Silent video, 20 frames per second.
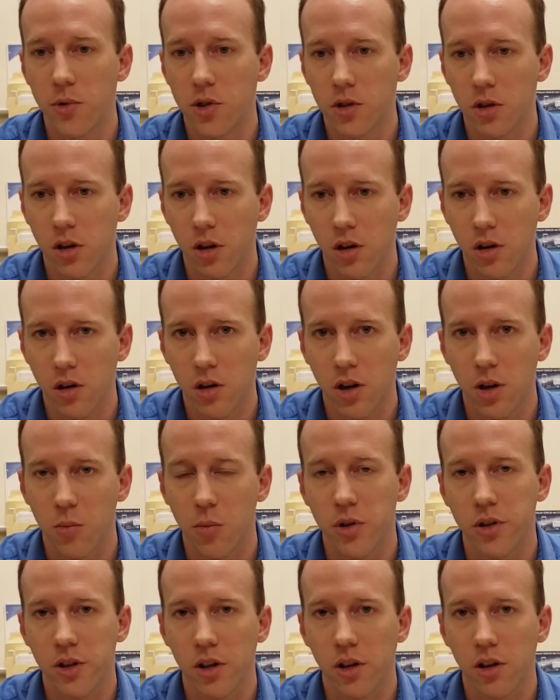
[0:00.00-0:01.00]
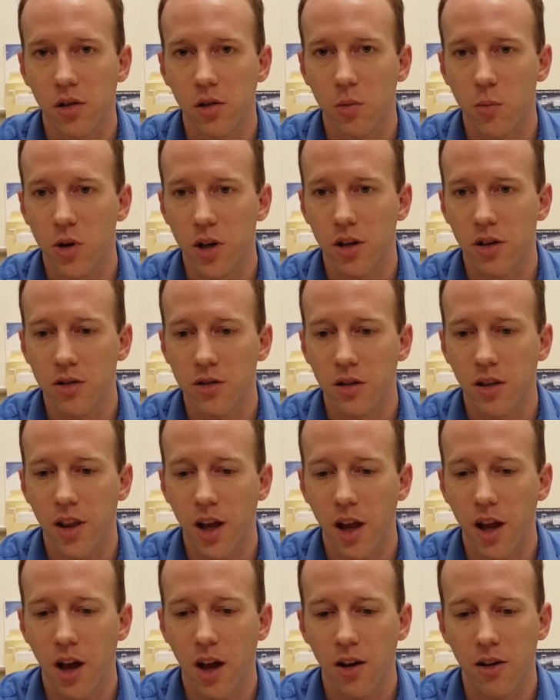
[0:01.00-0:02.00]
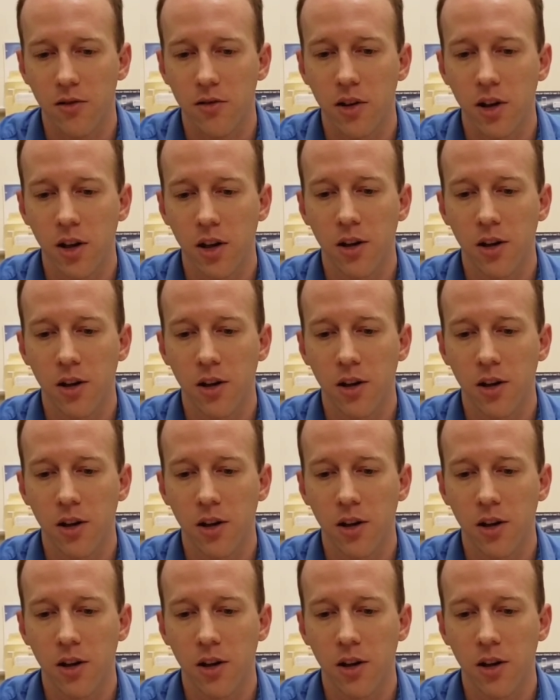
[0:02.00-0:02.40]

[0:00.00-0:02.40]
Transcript: security in particular, because they have